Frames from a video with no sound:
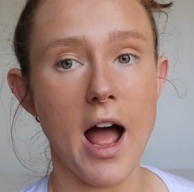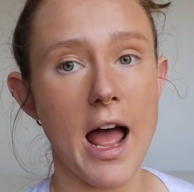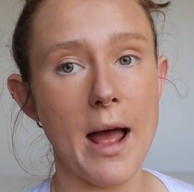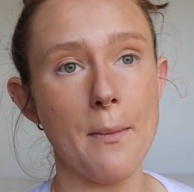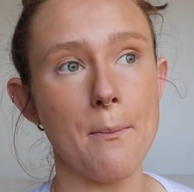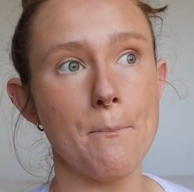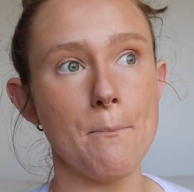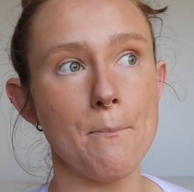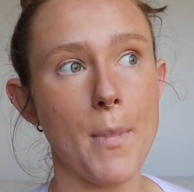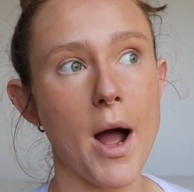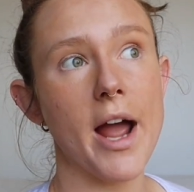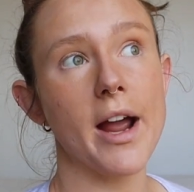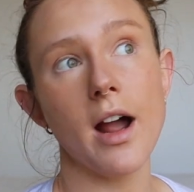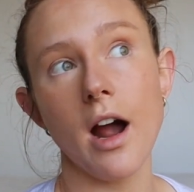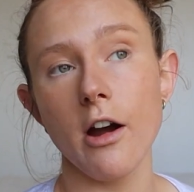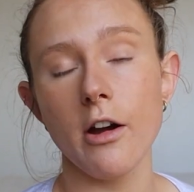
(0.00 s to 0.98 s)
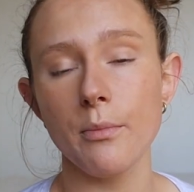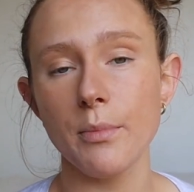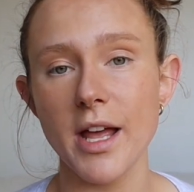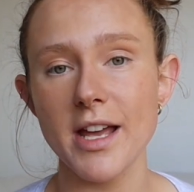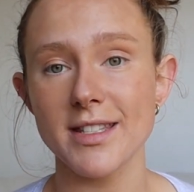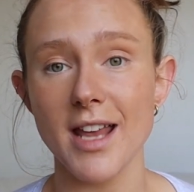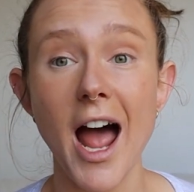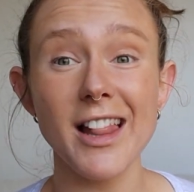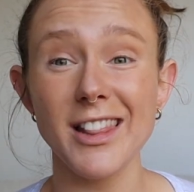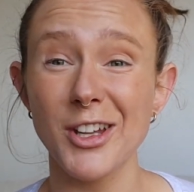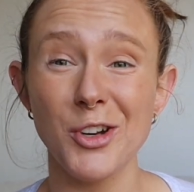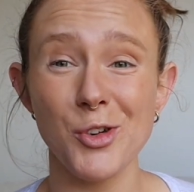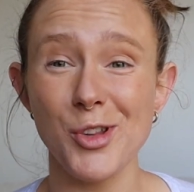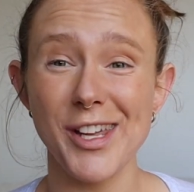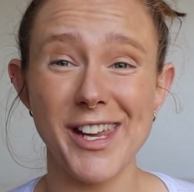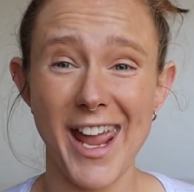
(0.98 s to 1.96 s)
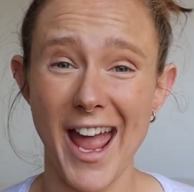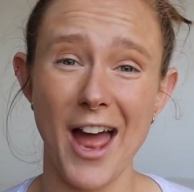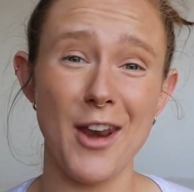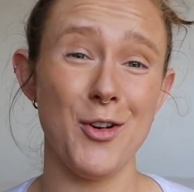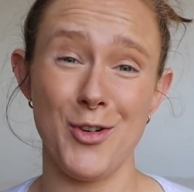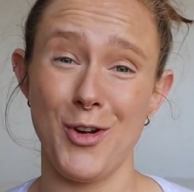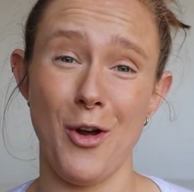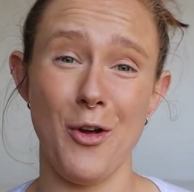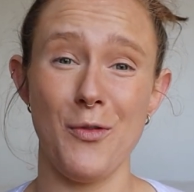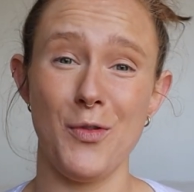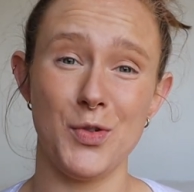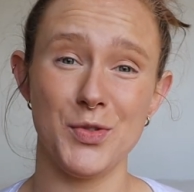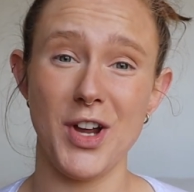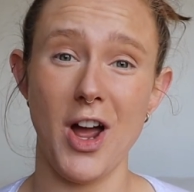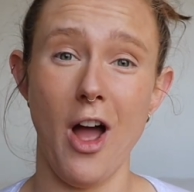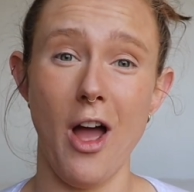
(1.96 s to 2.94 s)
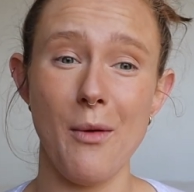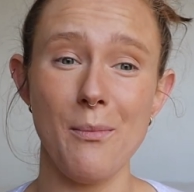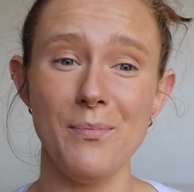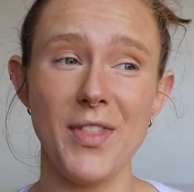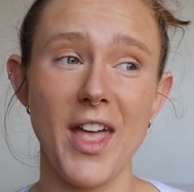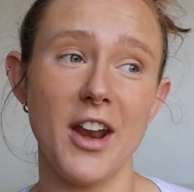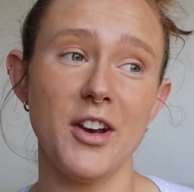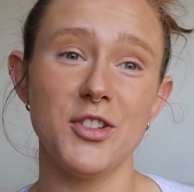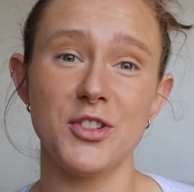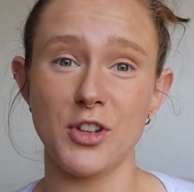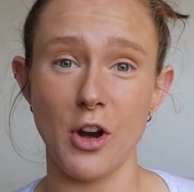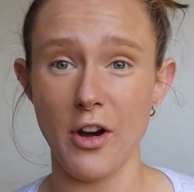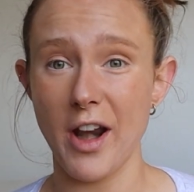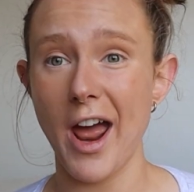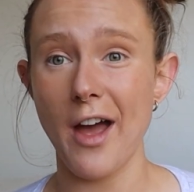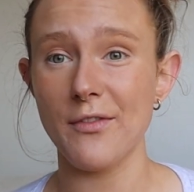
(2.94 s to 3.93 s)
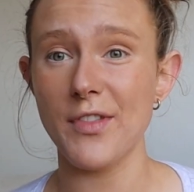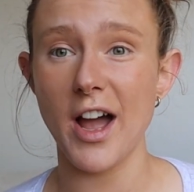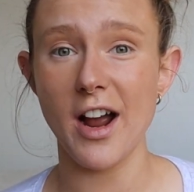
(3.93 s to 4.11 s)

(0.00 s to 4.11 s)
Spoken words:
at my current place, I literally cannot go full-time. They just don't have